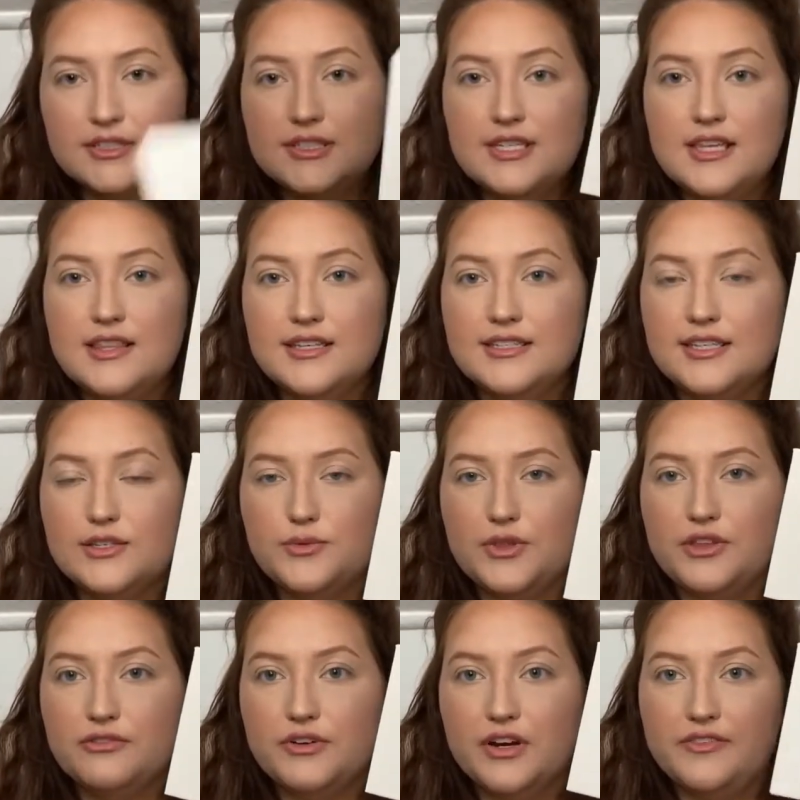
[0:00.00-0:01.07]
See, this is what
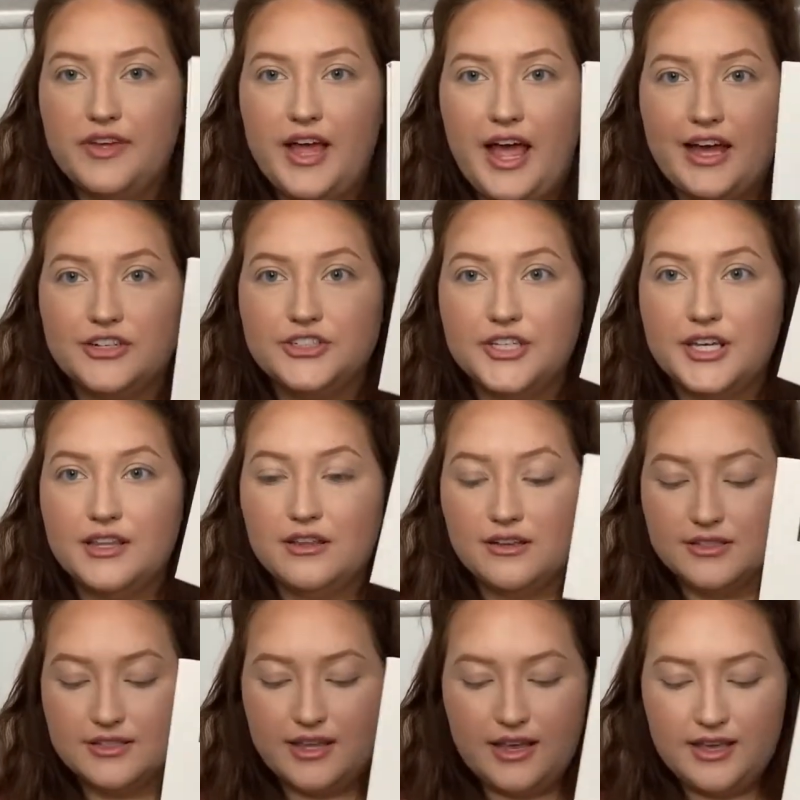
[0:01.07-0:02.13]
the front of it actually
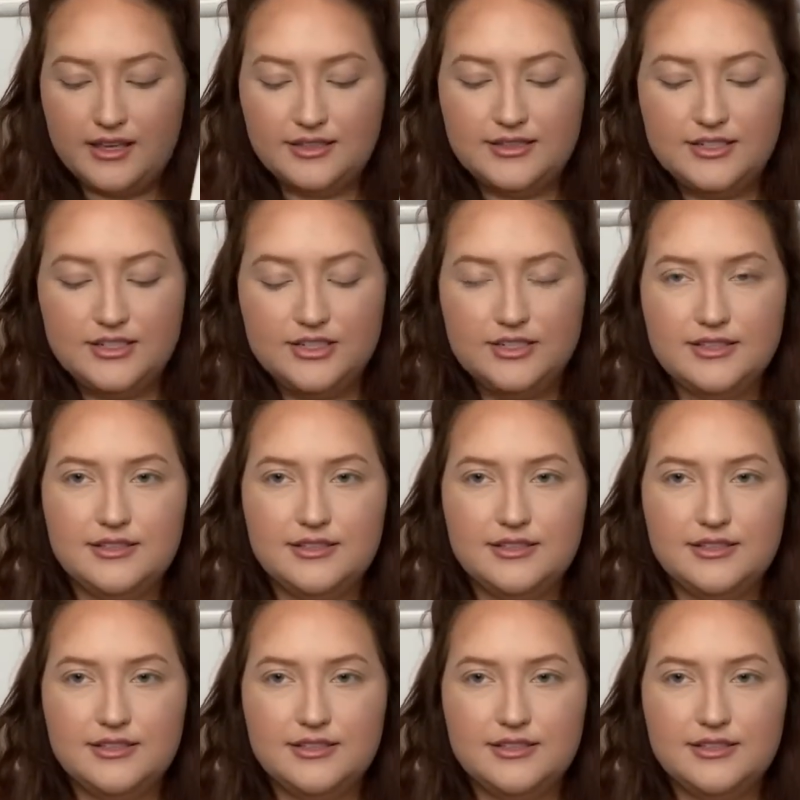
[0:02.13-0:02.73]
looks like. It's just